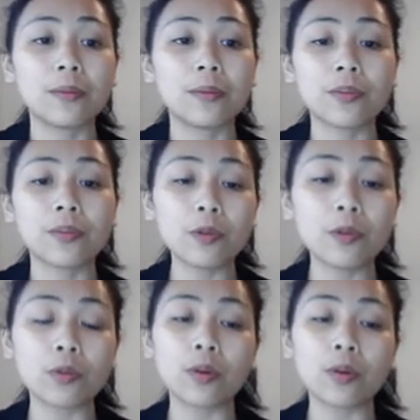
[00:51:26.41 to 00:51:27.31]
For people
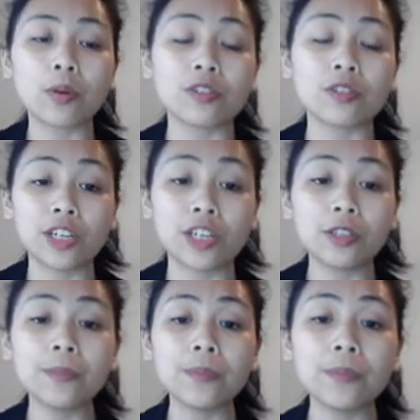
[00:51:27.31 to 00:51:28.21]
who work on
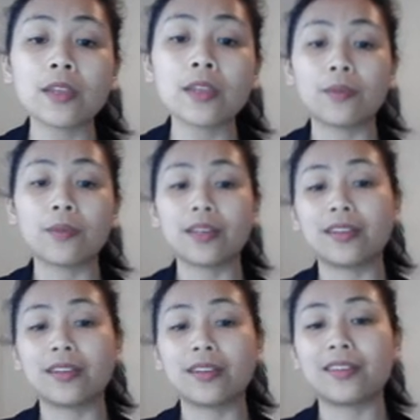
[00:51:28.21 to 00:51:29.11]
gender,
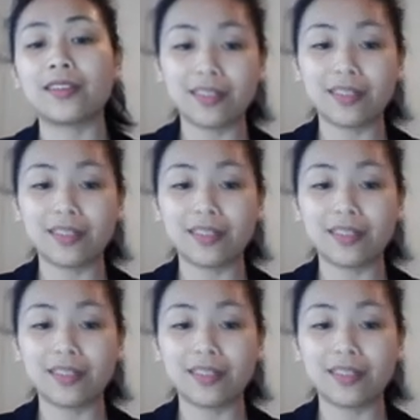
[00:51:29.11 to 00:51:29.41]
we